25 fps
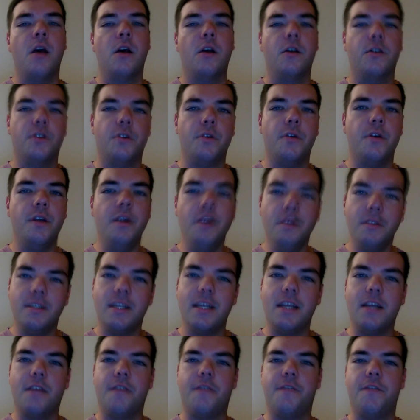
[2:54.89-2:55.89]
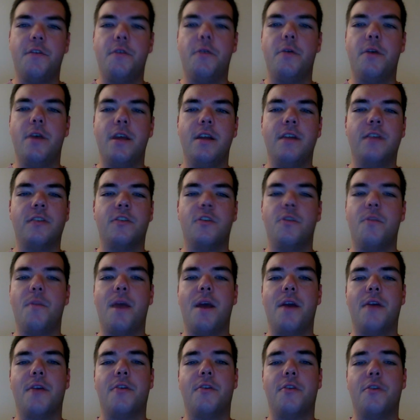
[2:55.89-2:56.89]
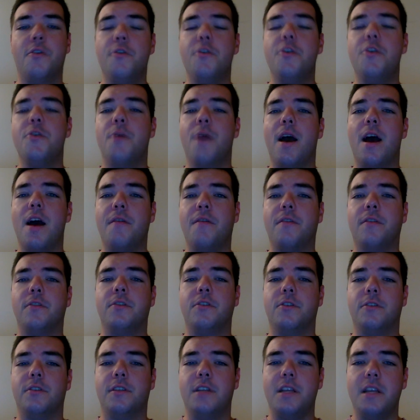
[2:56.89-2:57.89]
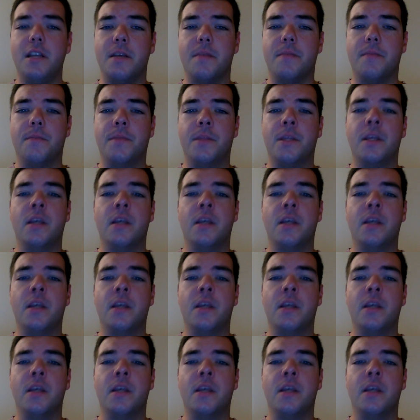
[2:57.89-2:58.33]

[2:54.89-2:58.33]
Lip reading: so it'll take a few hits no matter who you have on your team.